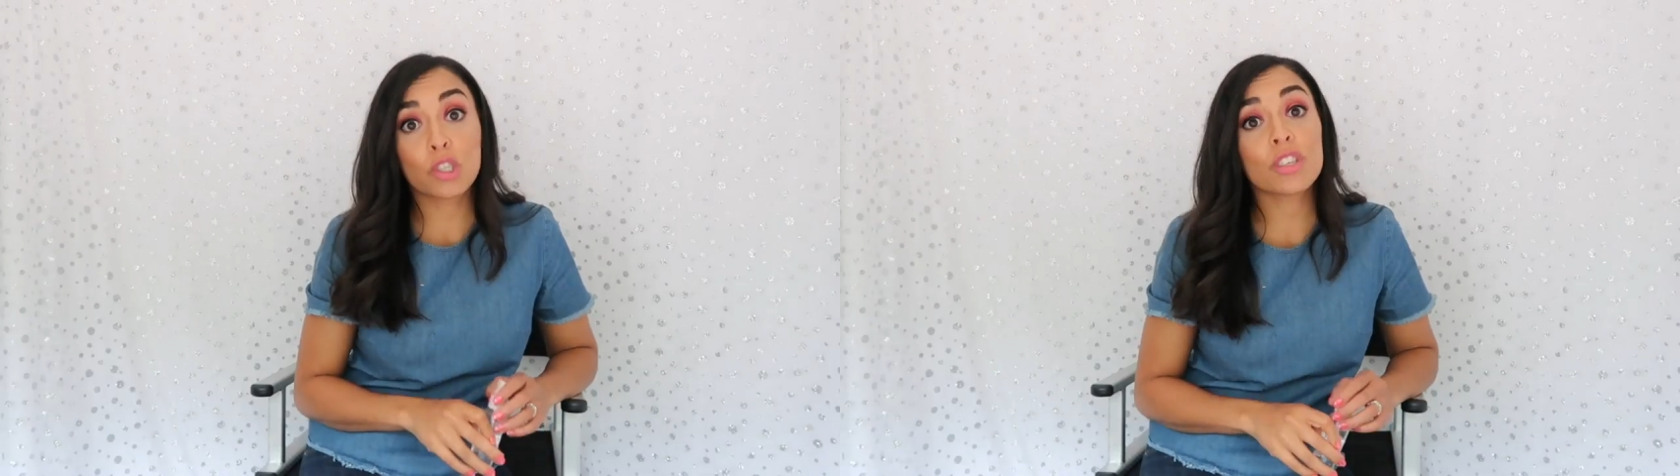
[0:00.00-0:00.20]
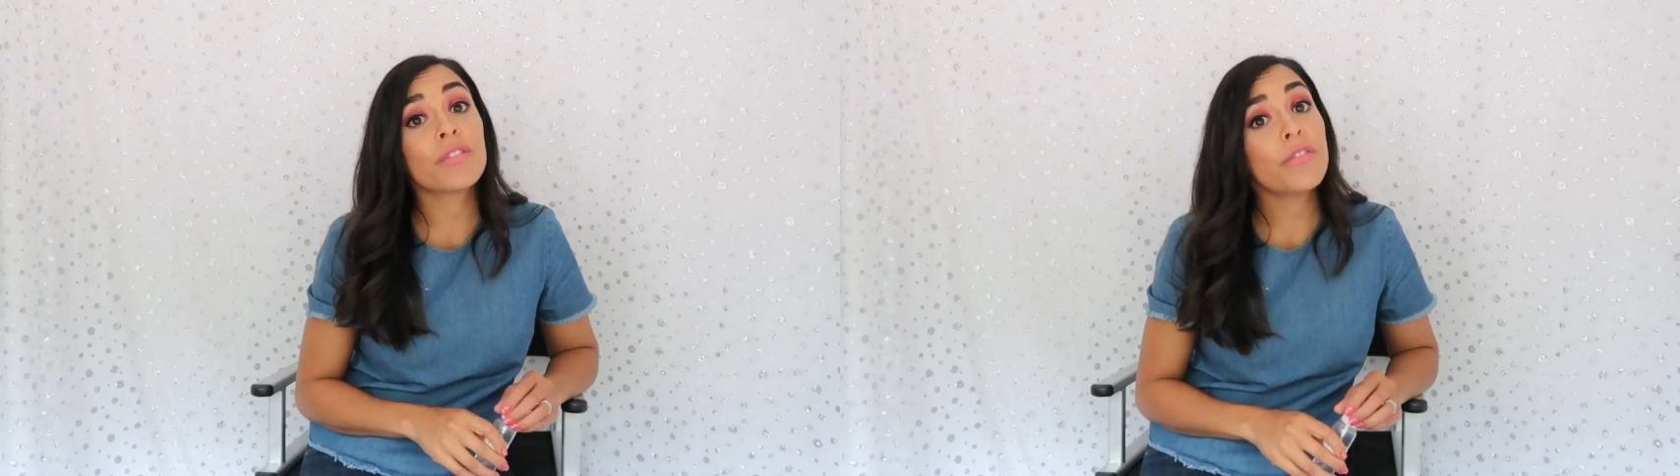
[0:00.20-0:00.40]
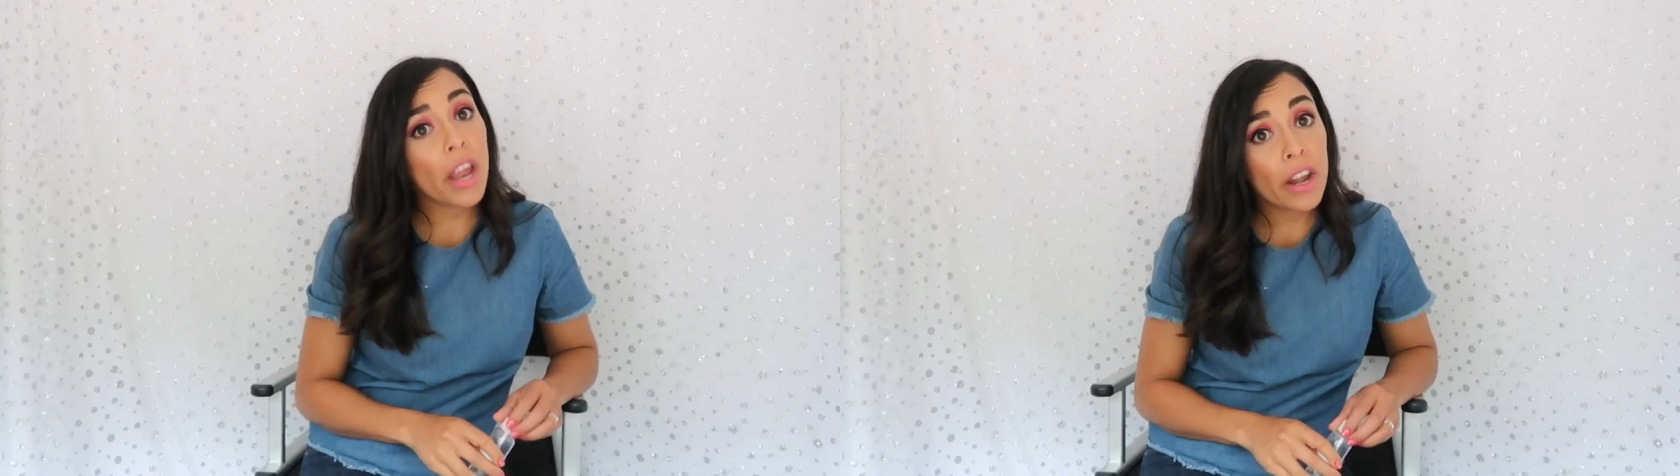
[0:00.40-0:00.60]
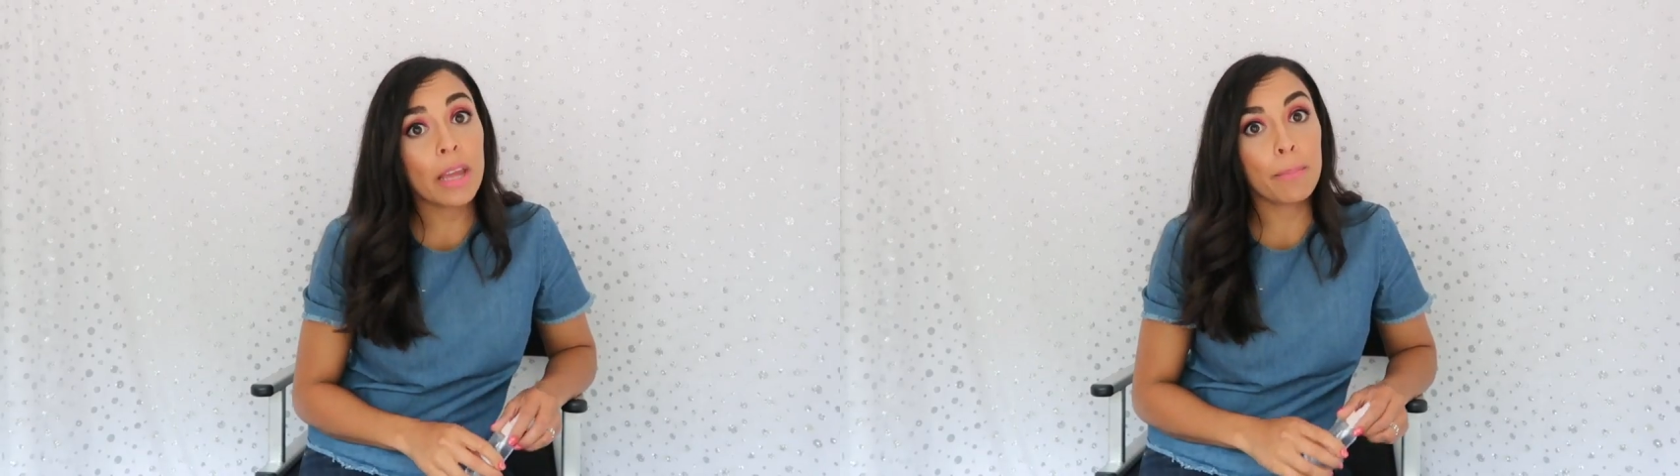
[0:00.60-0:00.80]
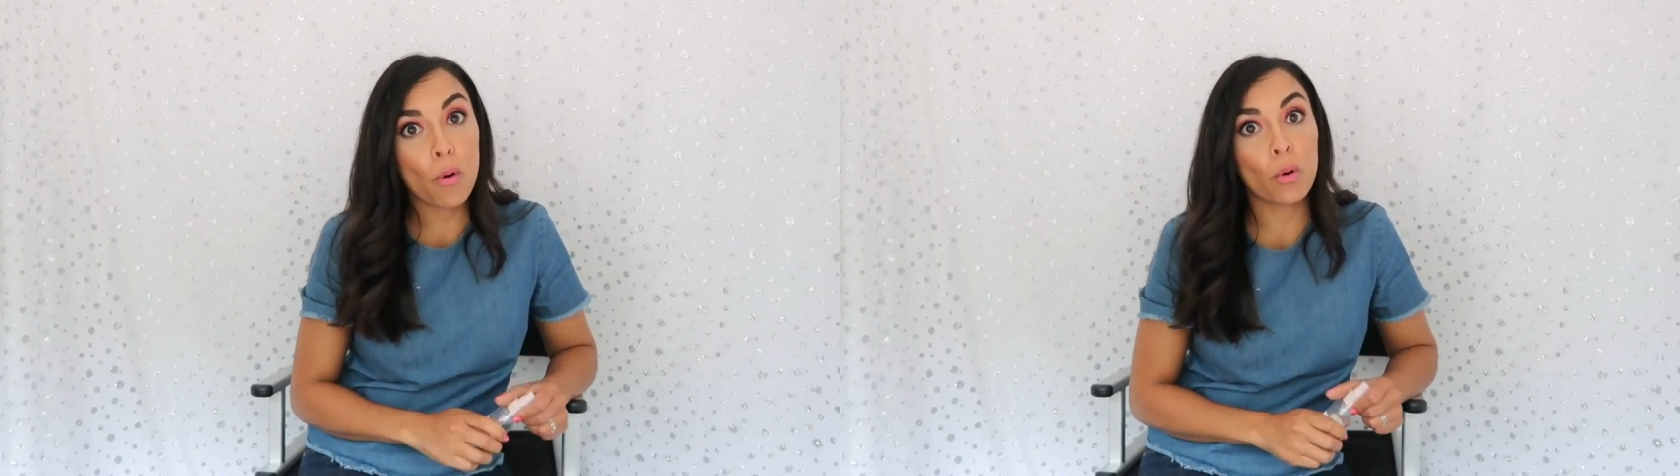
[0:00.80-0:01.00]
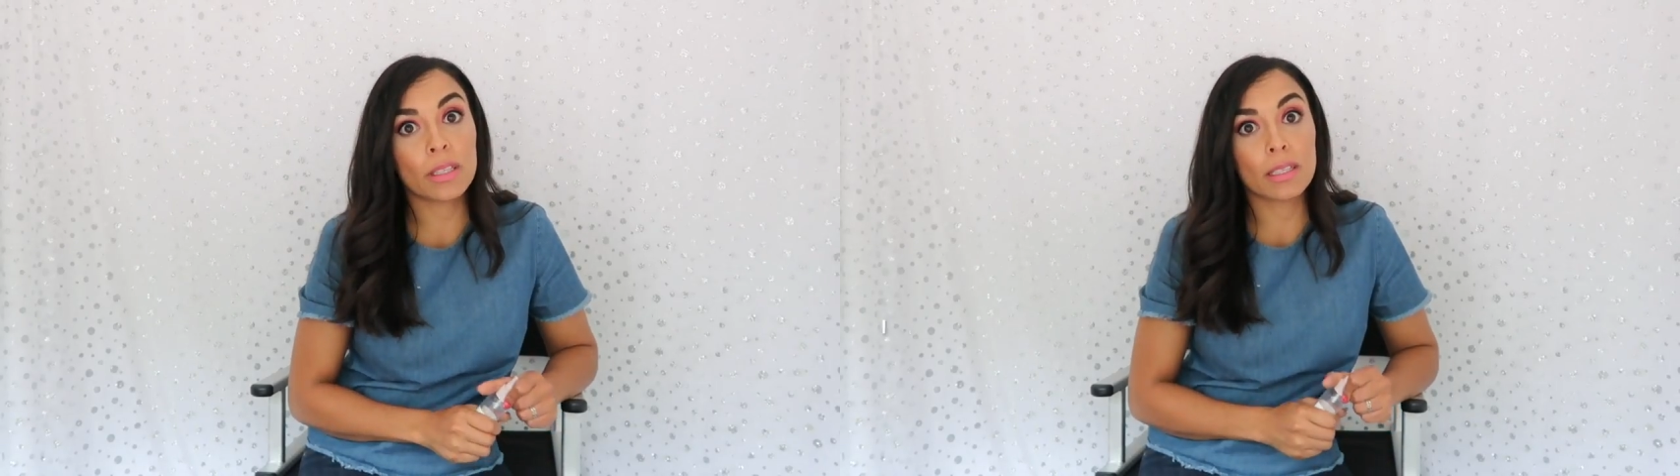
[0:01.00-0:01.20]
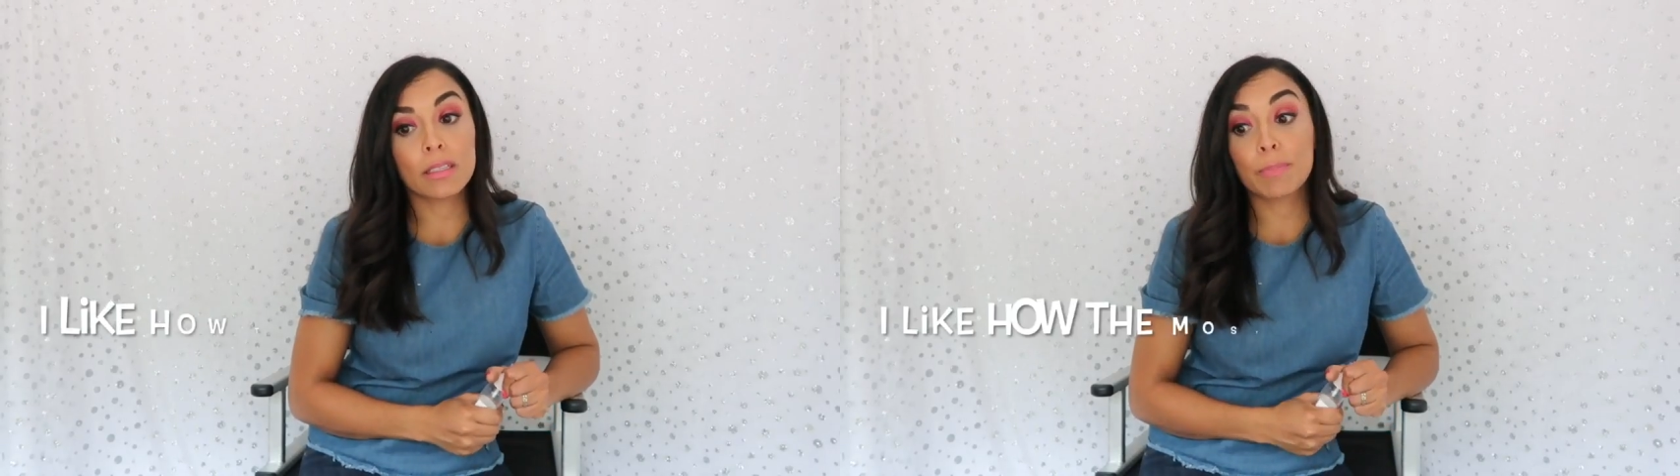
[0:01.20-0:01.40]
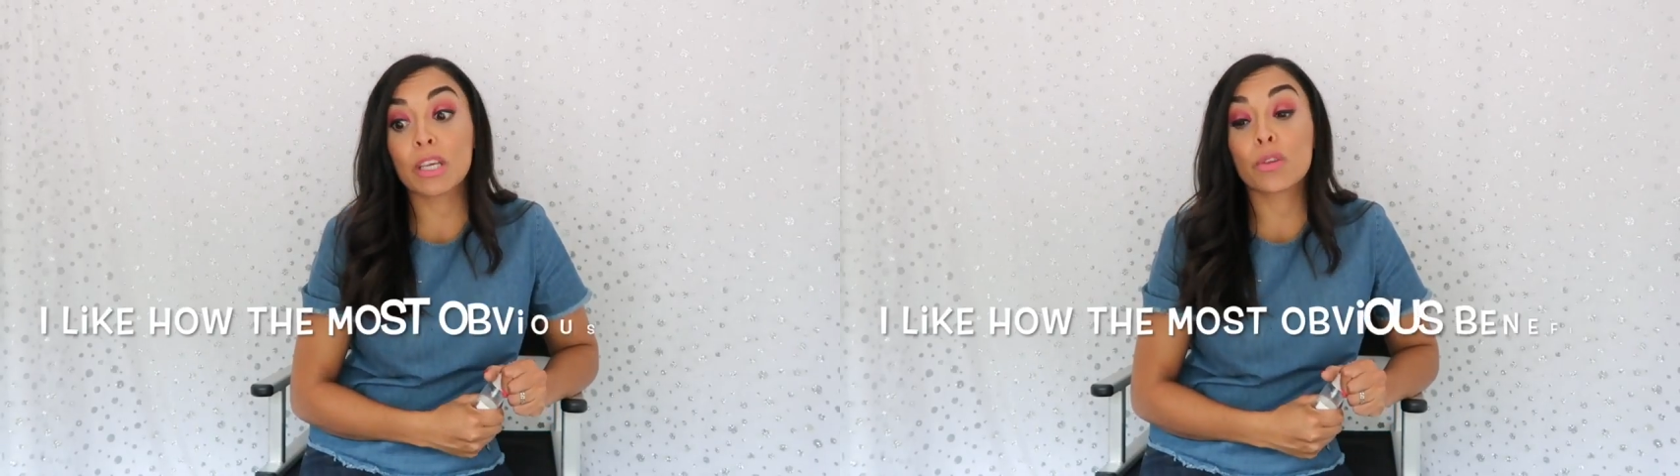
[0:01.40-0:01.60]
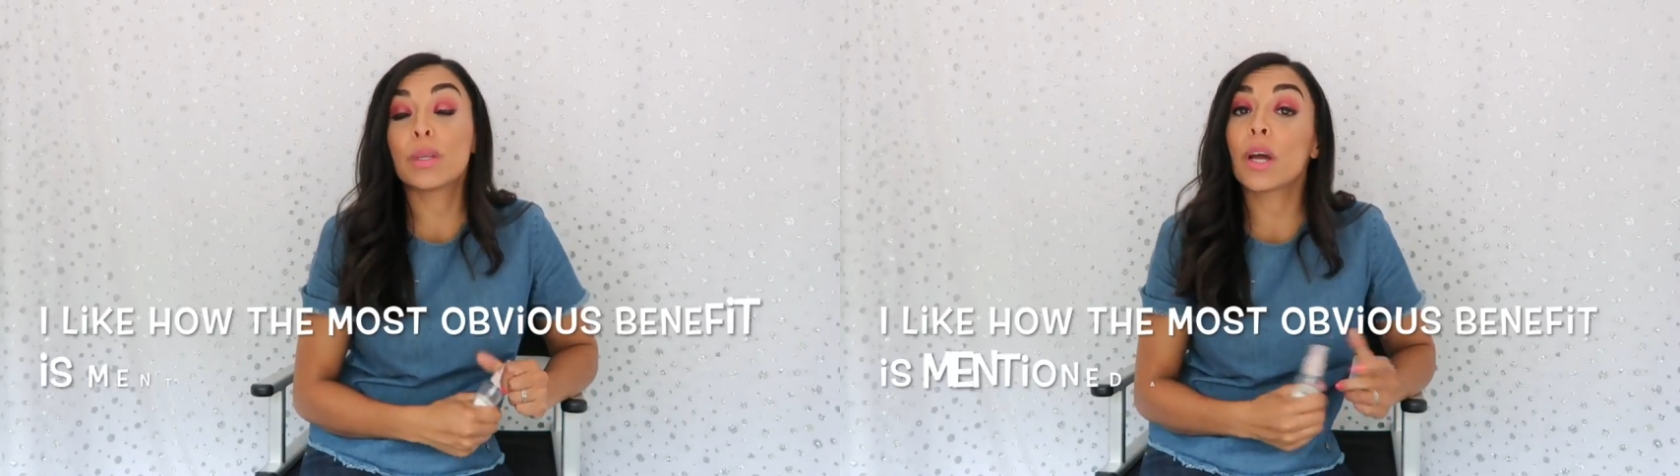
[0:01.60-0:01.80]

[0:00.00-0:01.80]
which is very important because